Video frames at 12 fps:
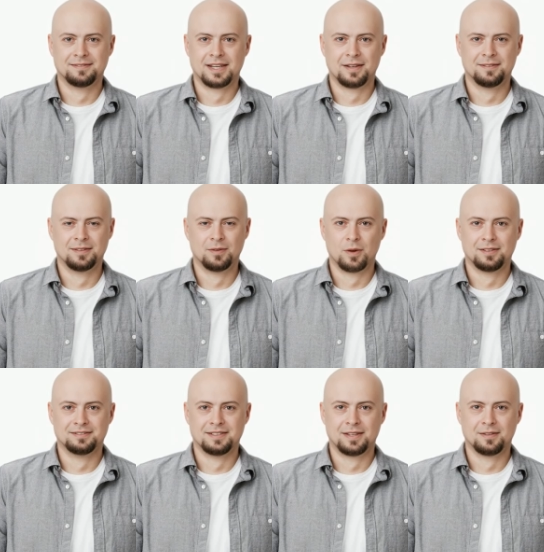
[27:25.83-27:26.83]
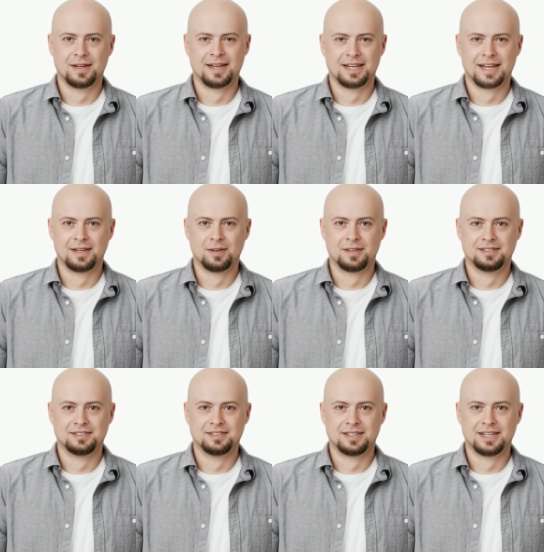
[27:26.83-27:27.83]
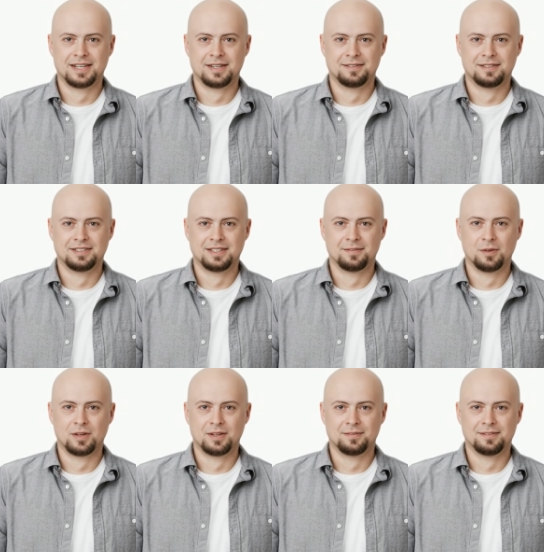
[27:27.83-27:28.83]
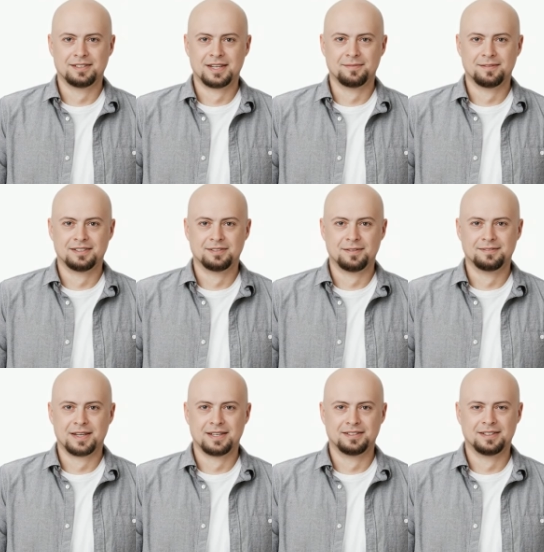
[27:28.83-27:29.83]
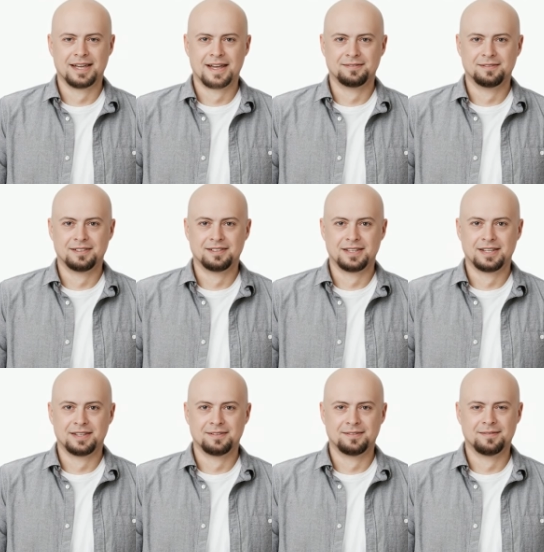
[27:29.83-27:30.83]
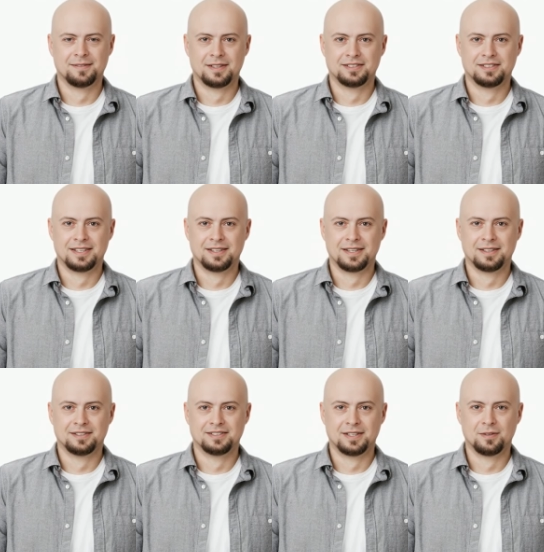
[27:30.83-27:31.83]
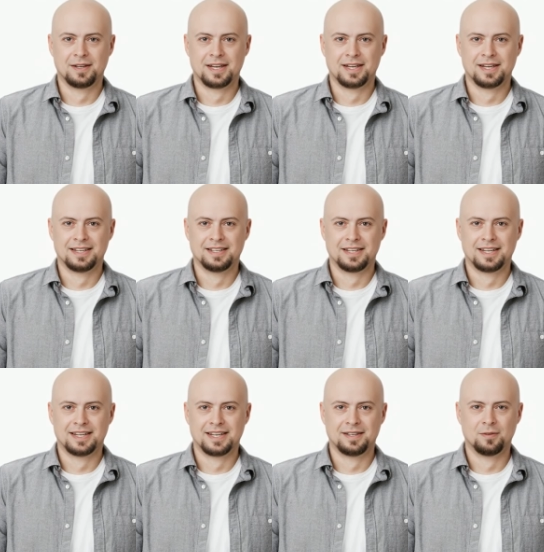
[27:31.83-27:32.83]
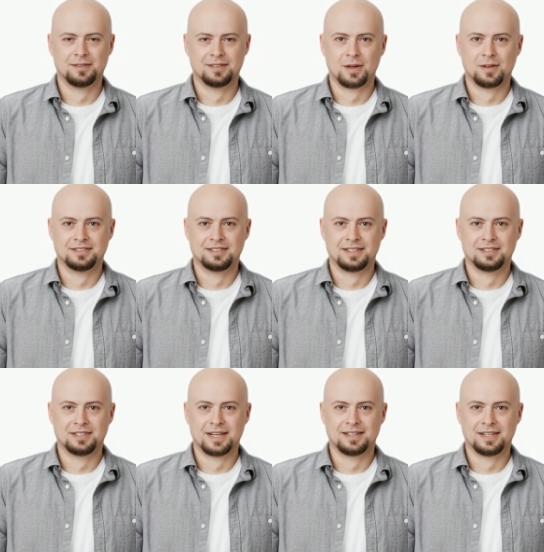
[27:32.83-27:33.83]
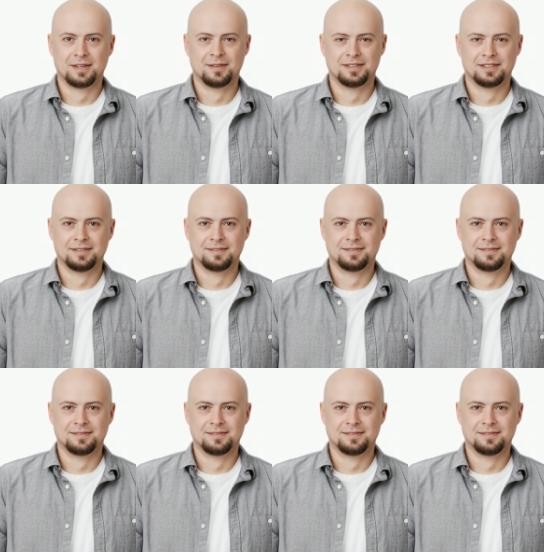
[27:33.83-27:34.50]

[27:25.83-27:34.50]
After what felt like hours, the tunnel opened up into a vast cavern, the ceiling so high it was lost in shadows.